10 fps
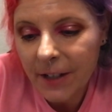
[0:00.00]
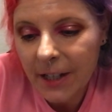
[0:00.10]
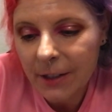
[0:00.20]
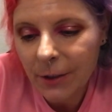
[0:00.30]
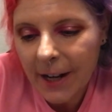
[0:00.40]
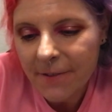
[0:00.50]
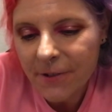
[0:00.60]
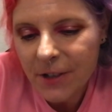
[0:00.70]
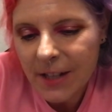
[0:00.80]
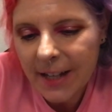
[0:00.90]
a
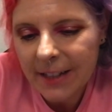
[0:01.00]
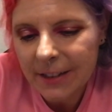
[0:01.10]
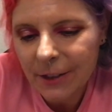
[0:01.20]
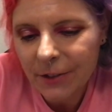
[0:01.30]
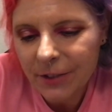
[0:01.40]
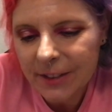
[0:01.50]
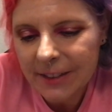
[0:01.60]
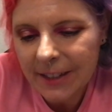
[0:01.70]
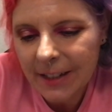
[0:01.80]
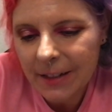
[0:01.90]
grateful and youthful
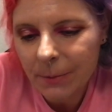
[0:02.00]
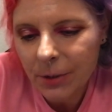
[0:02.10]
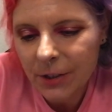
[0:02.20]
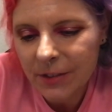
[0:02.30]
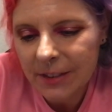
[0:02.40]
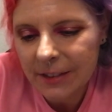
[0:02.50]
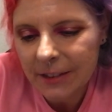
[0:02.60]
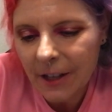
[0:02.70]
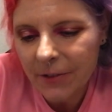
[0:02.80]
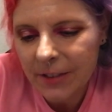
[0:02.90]
skin, improves and
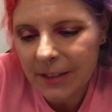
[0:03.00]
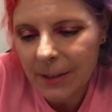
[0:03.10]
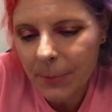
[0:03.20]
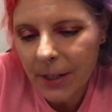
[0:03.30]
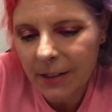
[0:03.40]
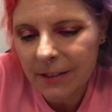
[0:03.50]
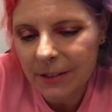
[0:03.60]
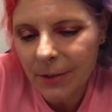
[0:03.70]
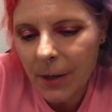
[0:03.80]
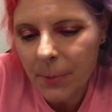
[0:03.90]
softens the
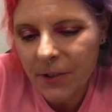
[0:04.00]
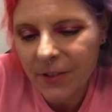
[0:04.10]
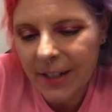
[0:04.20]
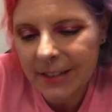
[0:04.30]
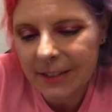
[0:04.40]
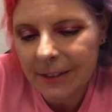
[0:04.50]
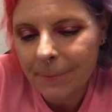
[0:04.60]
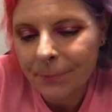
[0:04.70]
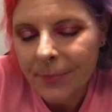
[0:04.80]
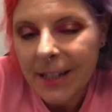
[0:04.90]
appearance while provides
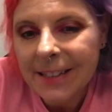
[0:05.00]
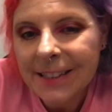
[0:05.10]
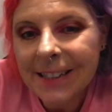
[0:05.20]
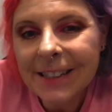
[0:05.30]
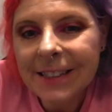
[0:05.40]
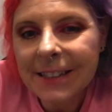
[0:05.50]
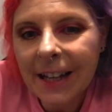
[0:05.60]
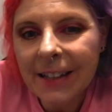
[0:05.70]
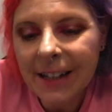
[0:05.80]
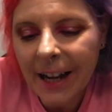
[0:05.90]
needed
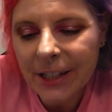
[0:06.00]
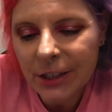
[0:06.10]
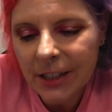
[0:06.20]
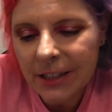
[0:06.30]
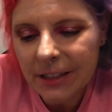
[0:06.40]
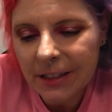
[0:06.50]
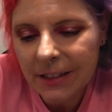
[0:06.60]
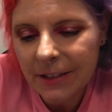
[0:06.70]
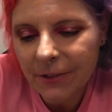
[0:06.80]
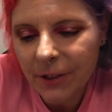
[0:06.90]
daily
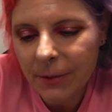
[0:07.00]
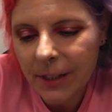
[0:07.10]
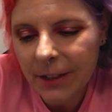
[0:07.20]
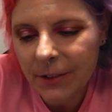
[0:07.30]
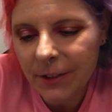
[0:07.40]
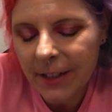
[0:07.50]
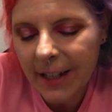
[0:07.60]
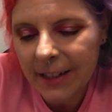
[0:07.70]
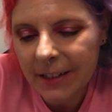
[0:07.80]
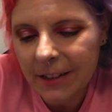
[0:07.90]
hydration, formulated with
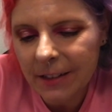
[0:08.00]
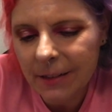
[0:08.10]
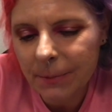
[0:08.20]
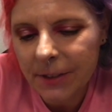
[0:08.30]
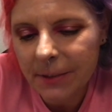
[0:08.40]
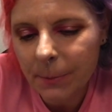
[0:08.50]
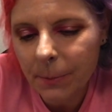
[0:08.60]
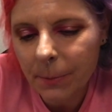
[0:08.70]
organic herbs,